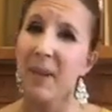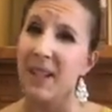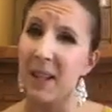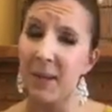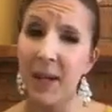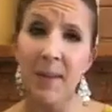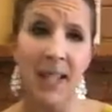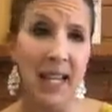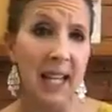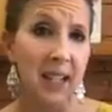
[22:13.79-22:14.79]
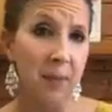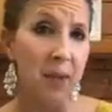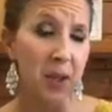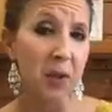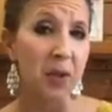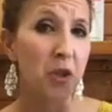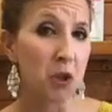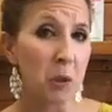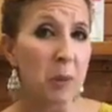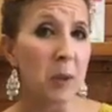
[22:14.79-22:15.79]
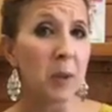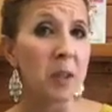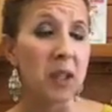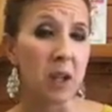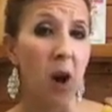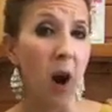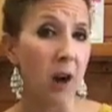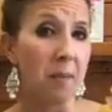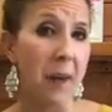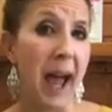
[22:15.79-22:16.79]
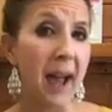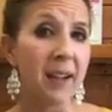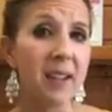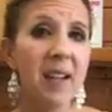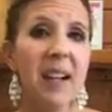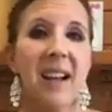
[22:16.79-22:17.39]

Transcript: Because sometimes taking some of those chewables that are hard packed,